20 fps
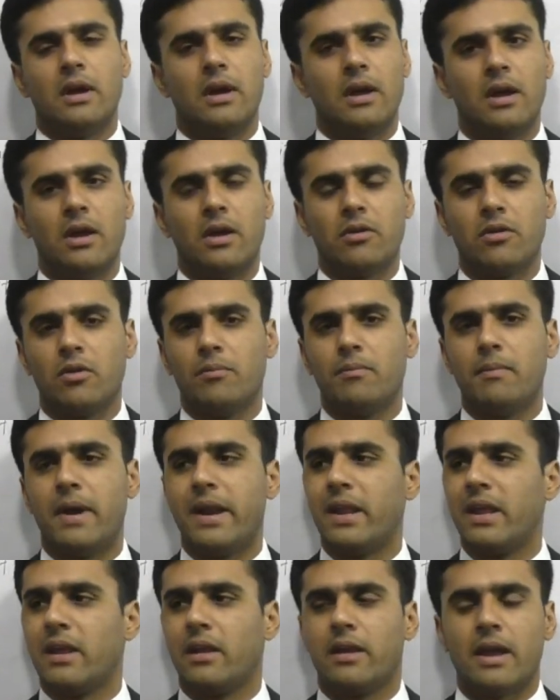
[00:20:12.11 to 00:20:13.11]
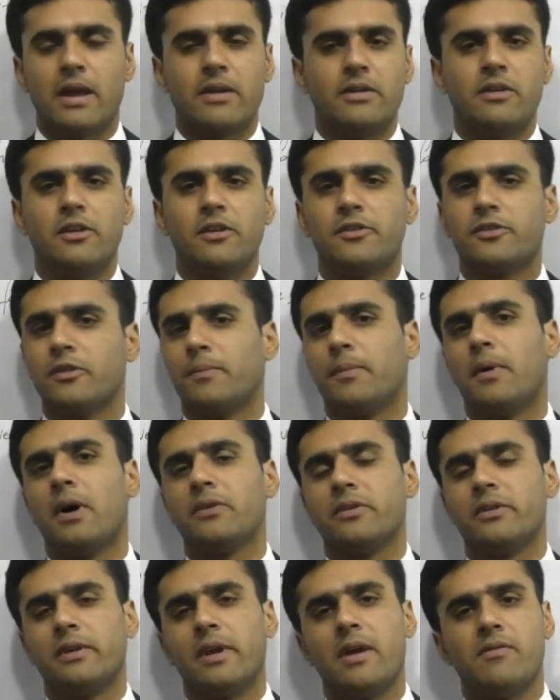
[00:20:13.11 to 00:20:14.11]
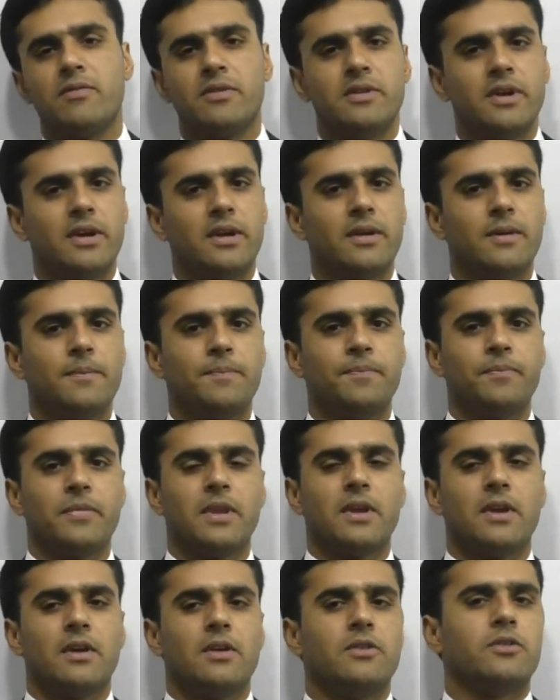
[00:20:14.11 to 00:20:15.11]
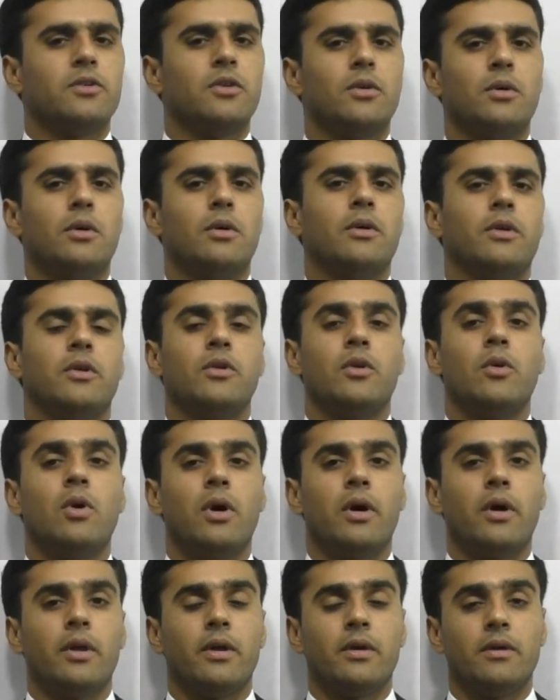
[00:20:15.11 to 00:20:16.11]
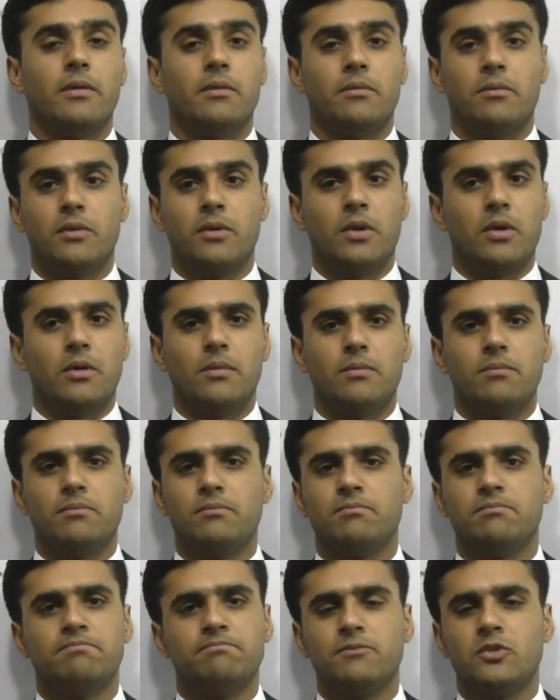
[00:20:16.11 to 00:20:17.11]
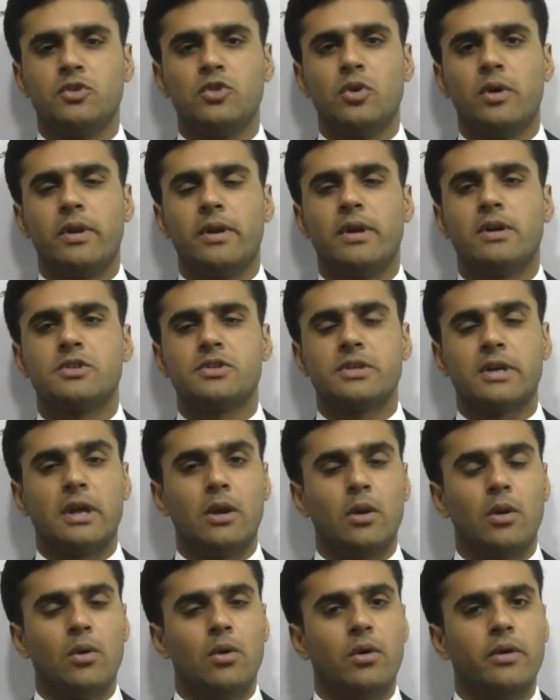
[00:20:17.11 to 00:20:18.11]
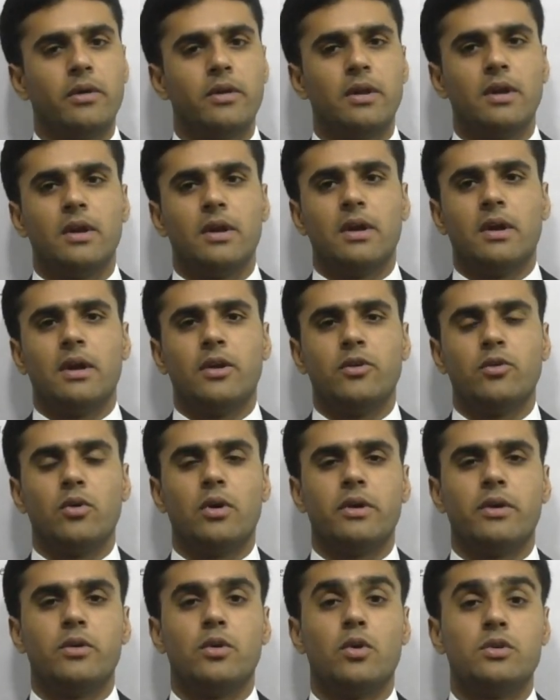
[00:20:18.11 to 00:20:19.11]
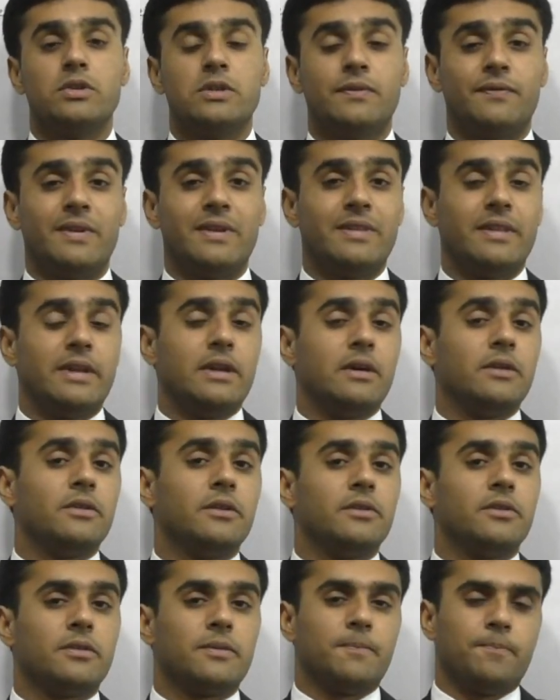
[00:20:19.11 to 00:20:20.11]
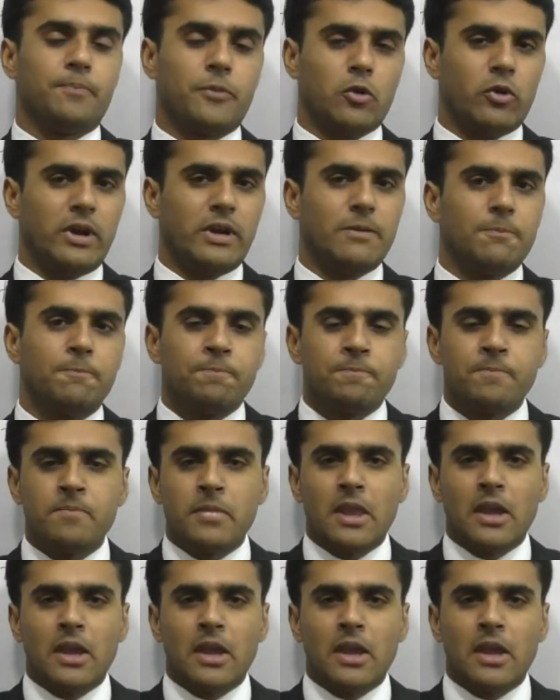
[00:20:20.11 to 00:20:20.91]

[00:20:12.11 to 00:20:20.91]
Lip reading: Many candidates are passing every day, so you are not alone. You are no different than others. All right.